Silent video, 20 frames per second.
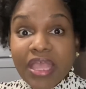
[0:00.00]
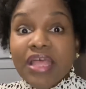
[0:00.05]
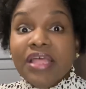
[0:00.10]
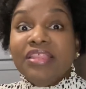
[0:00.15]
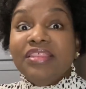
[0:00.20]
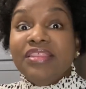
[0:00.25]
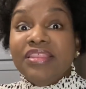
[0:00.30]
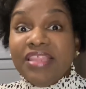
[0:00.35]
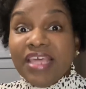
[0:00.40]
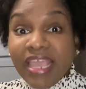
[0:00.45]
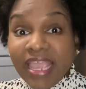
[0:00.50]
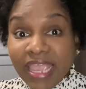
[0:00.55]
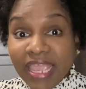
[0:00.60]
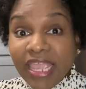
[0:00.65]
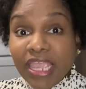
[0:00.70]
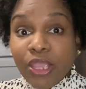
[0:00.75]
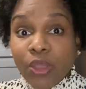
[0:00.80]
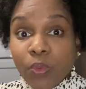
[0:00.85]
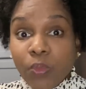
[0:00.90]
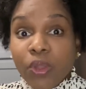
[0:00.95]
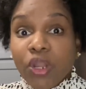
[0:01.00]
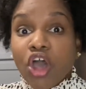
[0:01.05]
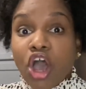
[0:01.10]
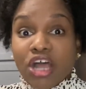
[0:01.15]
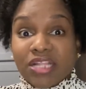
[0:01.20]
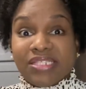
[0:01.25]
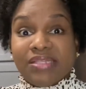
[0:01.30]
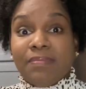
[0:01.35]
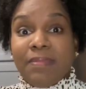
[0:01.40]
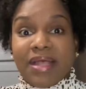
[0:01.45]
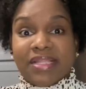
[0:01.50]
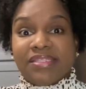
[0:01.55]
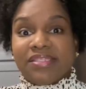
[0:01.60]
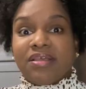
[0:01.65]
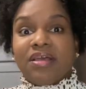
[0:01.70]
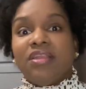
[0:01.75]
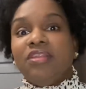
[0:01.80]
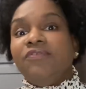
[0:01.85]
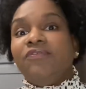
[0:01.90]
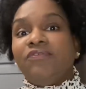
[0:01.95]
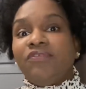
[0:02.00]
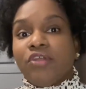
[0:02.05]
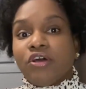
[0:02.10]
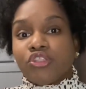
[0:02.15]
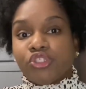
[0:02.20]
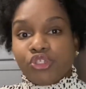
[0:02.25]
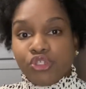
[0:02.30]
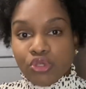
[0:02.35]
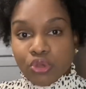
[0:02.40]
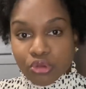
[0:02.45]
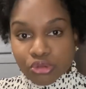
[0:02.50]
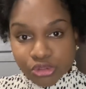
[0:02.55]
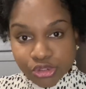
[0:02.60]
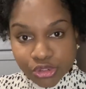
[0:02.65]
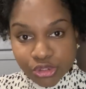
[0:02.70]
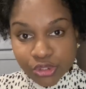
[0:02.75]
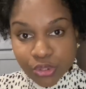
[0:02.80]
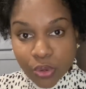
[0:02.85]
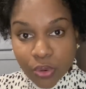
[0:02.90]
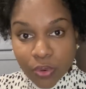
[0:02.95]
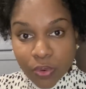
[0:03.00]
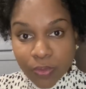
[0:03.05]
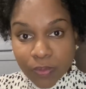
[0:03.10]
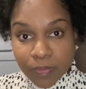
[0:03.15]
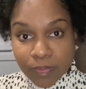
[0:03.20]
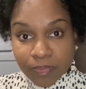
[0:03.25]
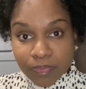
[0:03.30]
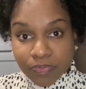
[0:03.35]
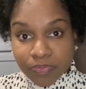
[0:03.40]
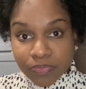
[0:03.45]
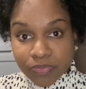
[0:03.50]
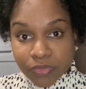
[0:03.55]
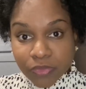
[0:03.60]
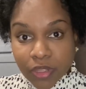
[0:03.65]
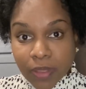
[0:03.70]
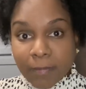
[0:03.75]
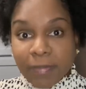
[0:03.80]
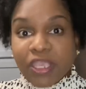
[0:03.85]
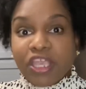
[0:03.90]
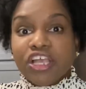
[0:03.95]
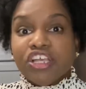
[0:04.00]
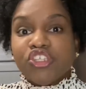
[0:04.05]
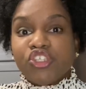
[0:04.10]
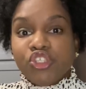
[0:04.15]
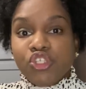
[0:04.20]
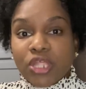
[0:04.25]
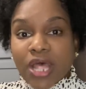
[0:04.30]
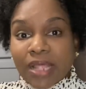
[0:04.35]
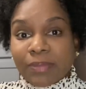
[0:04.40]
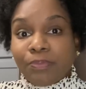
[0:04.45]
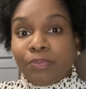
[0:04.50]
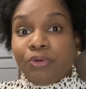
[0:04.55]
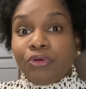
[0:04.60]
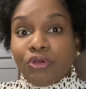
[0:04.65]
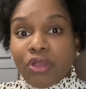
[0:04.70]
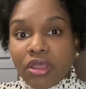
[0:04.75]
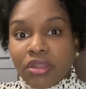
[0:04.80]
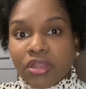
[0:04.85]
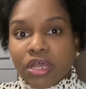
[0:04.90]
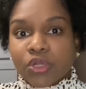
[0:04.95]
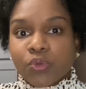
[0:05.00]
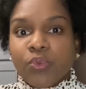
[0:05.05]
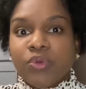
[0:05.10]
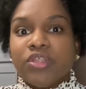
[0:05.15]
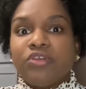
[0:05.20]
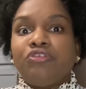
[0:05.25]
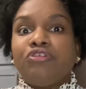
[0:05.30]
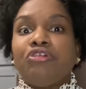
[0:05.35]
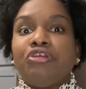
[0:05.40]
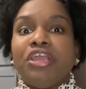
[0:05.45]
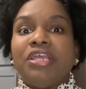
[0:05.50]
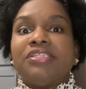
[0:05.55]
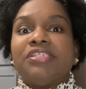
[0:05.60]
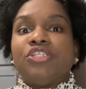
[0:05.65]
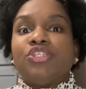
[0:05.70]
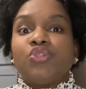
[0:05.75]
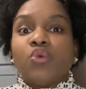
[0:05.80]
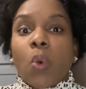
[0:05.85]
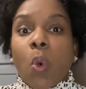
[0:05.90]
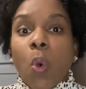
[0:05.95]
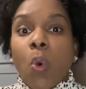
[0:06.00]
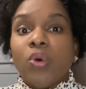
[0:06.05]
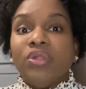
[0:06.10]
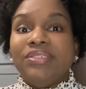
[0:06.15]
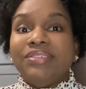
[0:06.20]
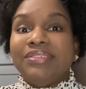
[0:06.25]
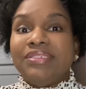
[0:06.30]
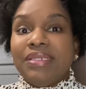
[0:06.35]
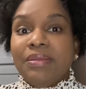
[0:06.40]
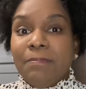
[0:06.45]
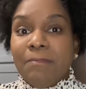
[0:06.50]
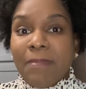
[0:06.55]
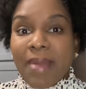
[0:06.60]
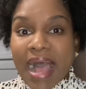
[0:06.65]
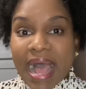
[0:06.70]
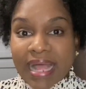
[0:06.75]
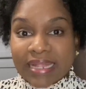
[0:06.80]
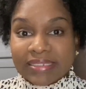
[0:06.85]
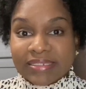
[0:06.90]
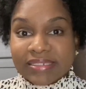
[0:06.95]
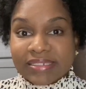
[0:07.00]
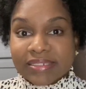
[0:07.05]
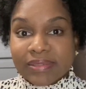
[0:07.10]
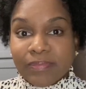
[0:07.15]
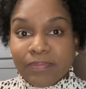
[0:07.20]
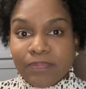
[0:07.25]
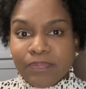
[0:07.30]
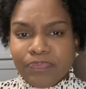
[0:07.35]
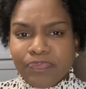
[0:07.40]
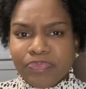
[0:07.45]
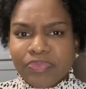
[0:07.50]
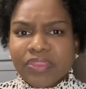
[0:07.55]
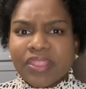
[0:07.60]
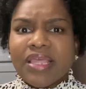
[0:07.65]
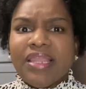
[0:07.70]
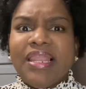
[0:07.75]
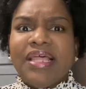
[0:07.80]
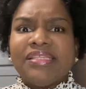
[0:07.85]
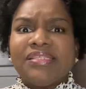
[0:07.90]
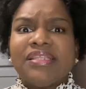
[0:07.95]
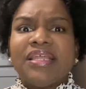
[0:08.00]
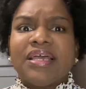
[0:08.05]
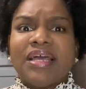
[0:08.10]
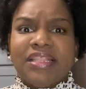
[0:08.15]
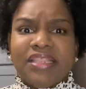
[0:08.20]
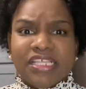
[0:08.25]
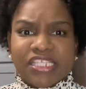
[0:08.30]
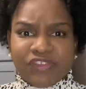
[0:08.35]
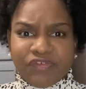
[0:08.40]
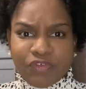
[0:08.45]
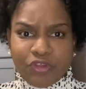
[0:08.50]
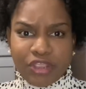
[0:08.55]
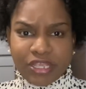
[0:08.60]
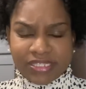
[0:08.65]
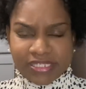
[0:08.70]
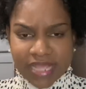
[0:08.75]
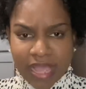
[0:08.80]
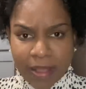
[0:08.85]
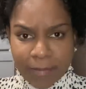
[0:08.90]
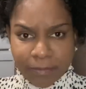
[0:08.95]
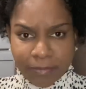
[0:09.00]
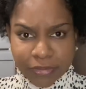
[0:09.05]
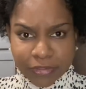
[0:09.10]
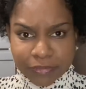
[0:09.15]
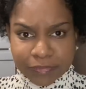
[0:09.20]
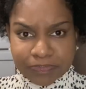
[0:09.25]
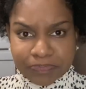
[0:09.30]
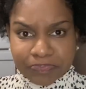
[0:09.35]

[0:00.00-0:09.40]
they will automatically flock to your store because that product will create its own demand. Let's look at this for example.